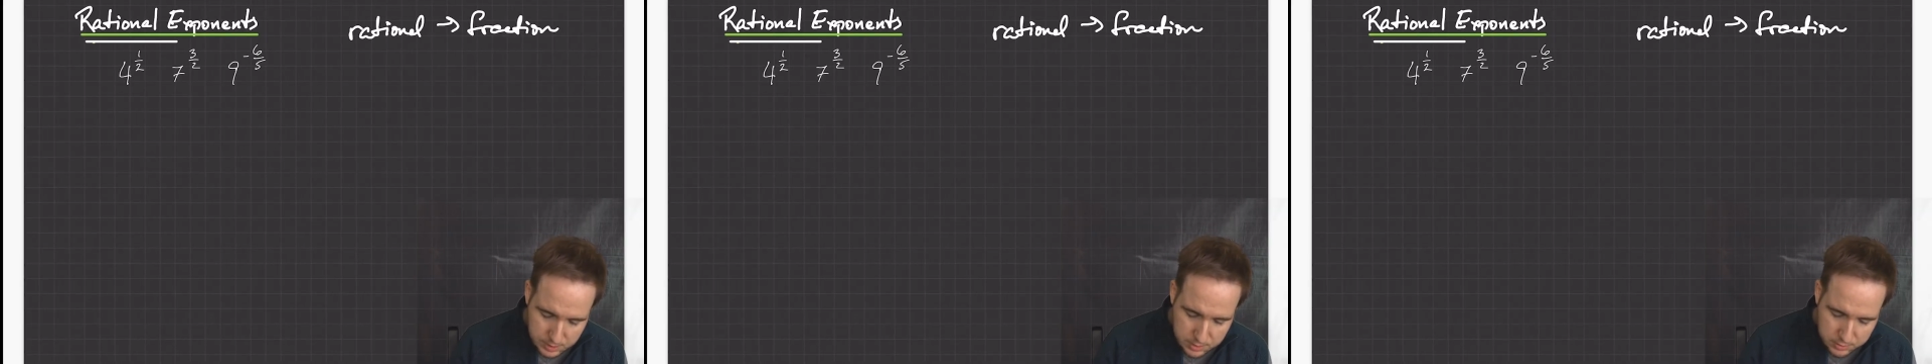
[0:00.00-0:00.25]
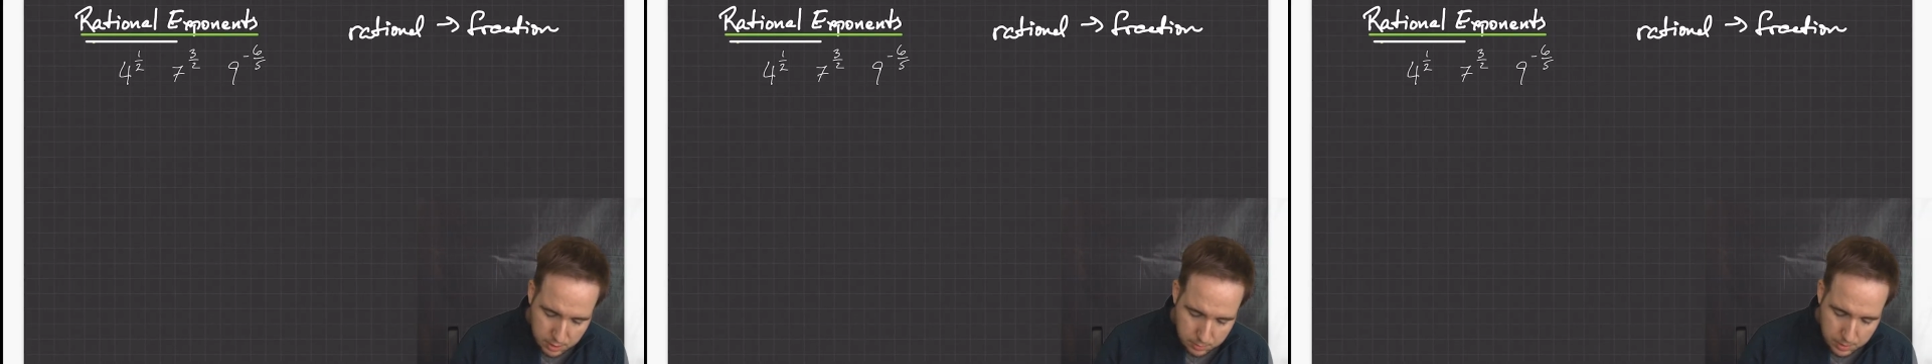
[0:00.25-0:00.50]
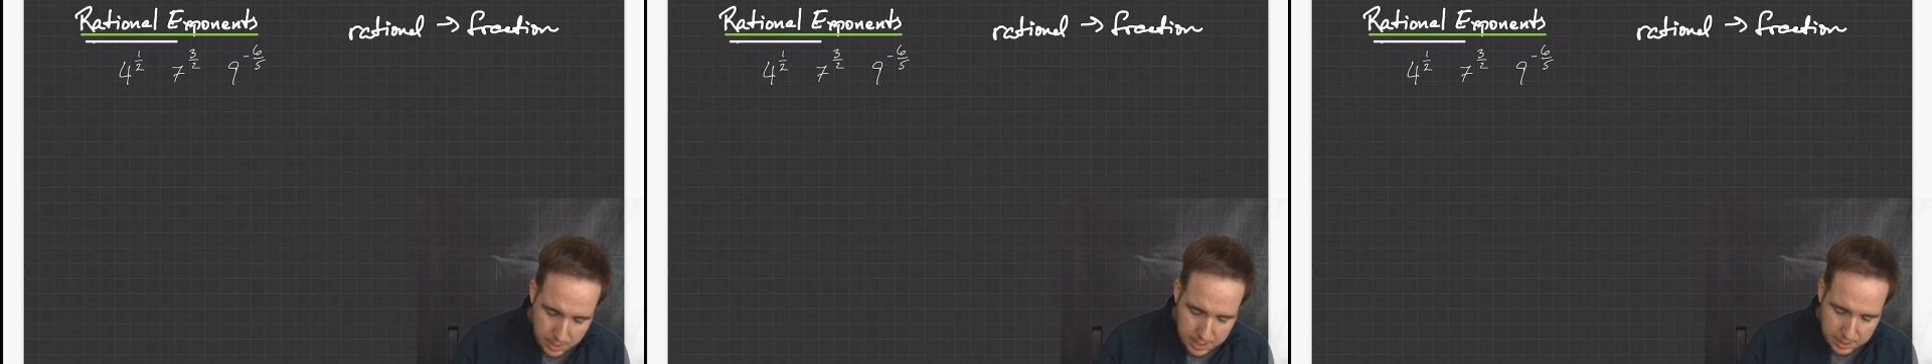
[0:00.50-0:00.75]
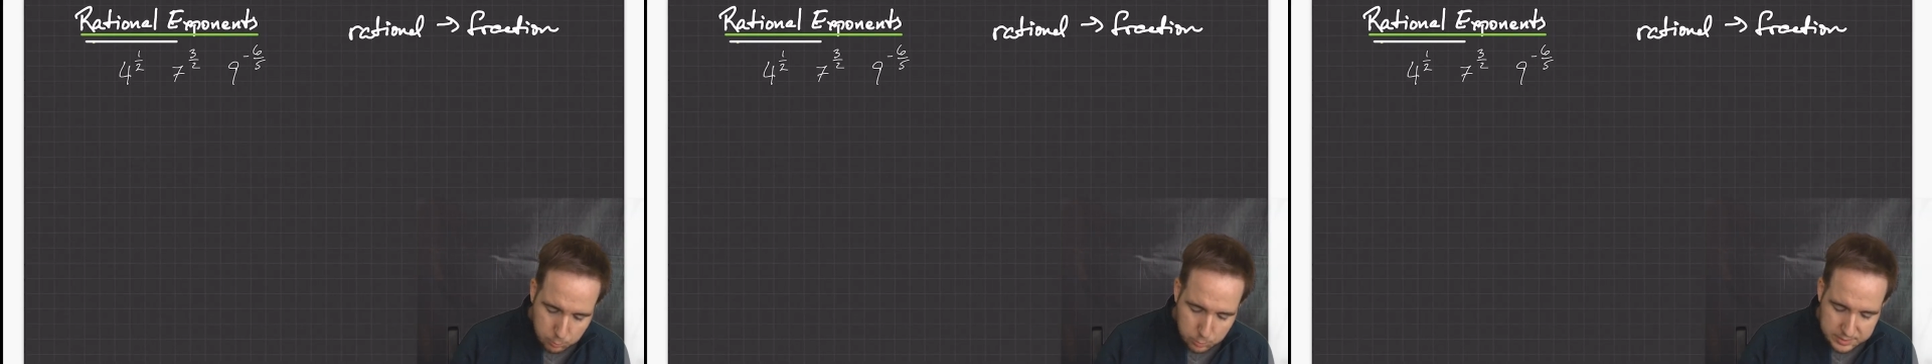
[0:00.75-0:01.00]
So
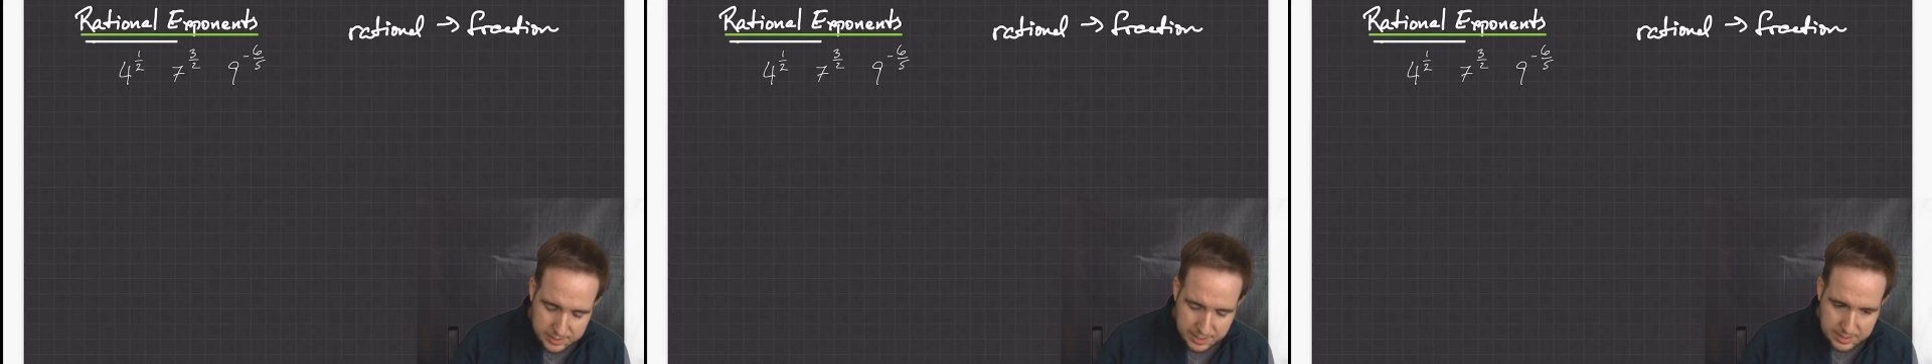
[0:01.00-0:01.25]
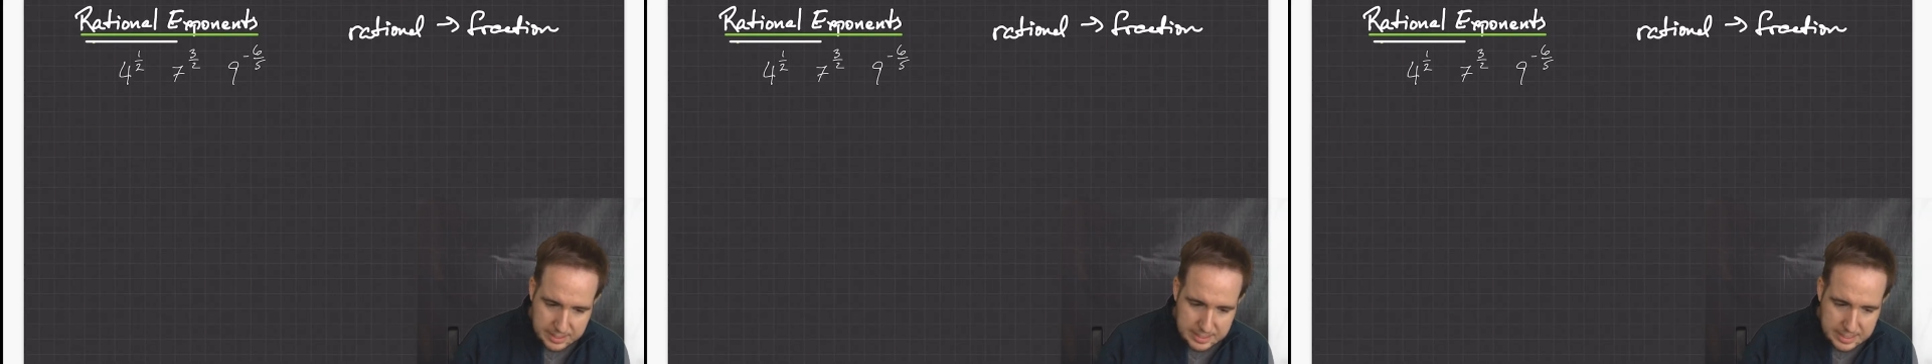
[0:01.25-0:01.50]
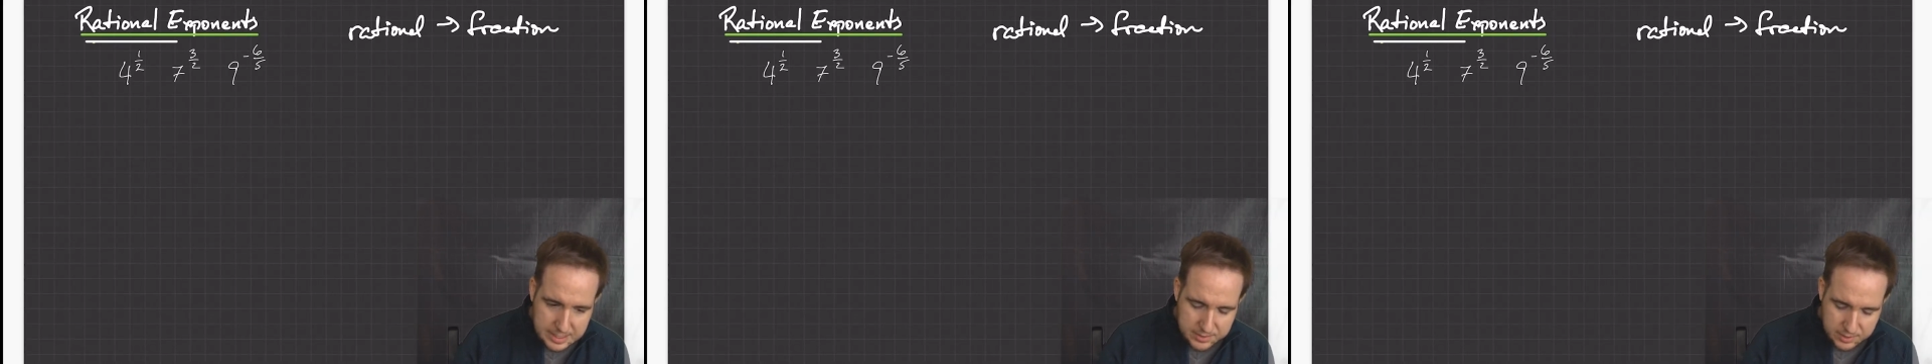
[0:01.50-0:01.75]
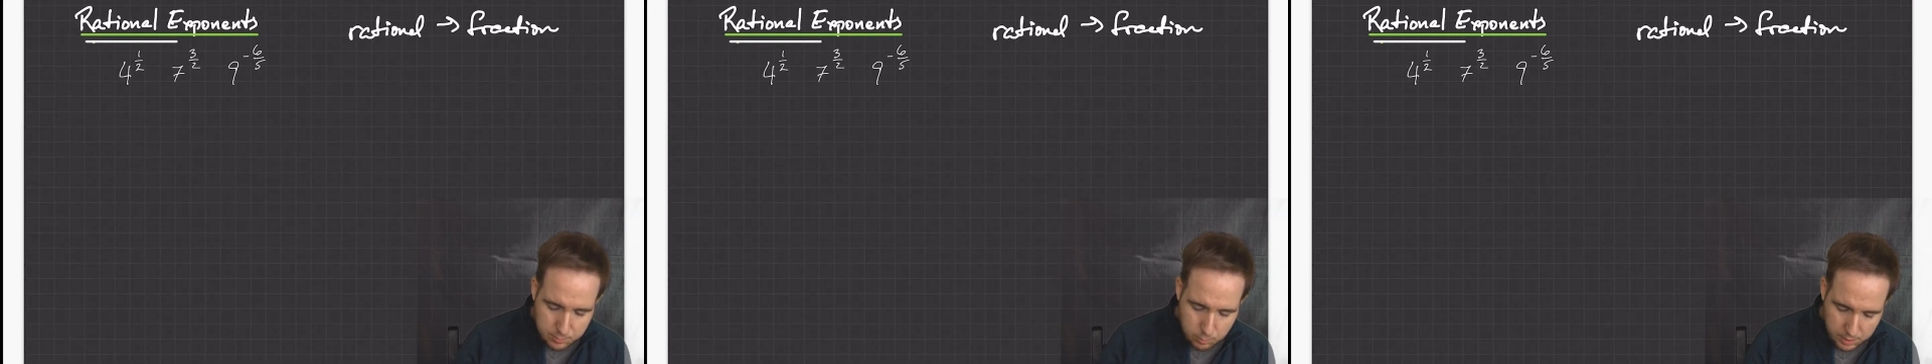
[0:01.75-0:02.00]
we'll take the
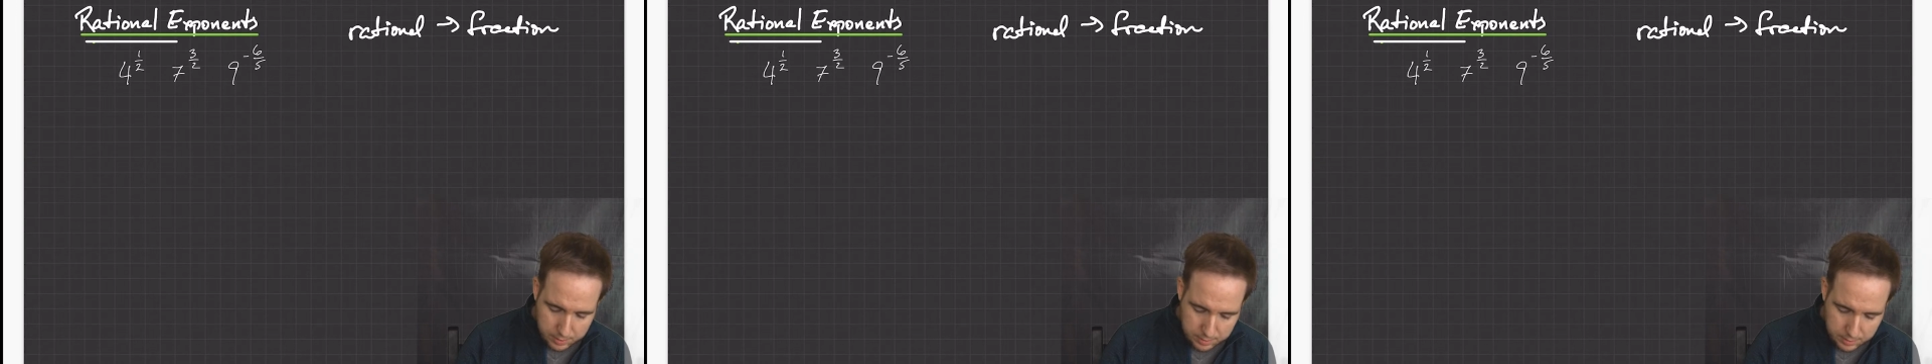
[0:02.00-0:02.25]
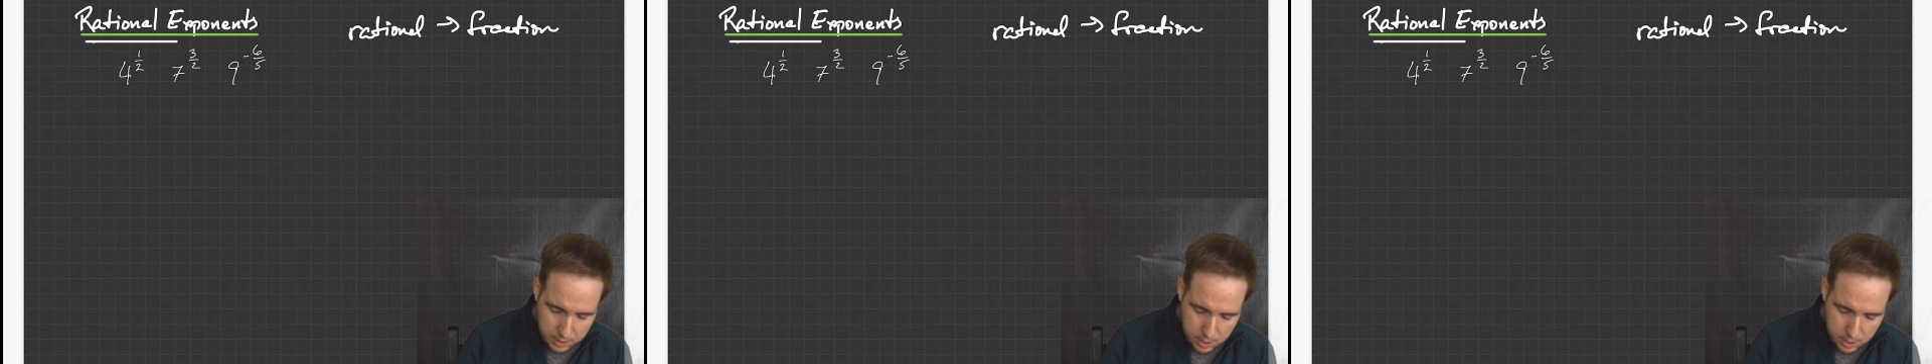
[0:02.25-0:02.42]
easy one,